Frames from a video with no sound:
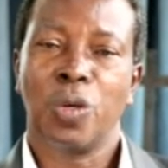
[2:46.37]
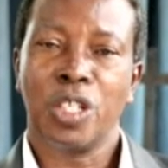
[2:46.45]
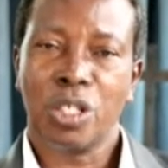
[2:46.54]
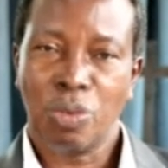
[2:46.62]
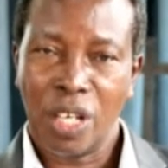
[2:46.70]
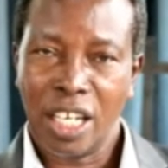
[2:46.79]

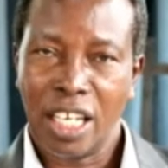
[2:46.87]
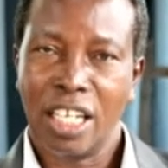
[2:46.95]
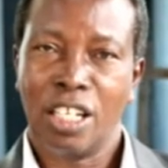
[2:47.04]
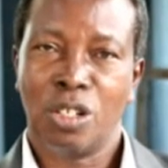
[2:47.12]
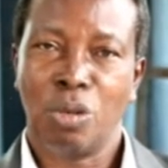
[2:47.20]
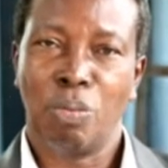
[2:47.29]
which we
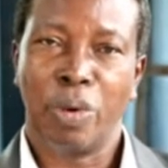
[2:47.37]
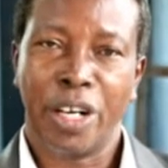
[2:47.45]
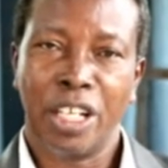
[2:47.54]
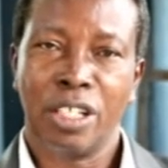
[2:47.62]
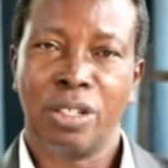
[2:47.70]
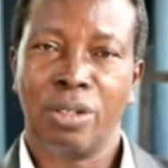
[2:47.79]
need to
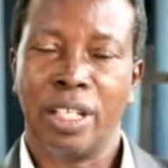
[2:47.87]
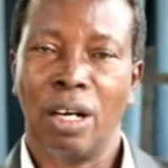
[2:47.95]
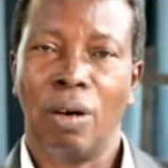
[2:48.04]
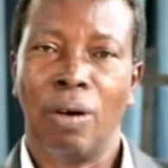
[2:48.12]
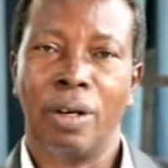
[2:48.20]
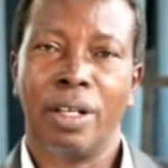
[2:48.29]
bring to
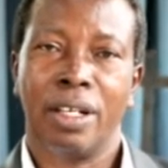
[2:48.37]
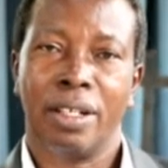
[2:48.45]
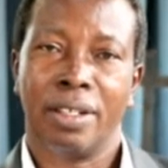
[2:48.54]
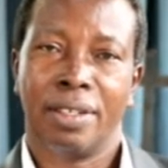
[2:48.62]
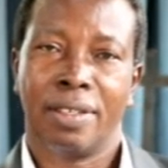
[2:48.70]
the Lord.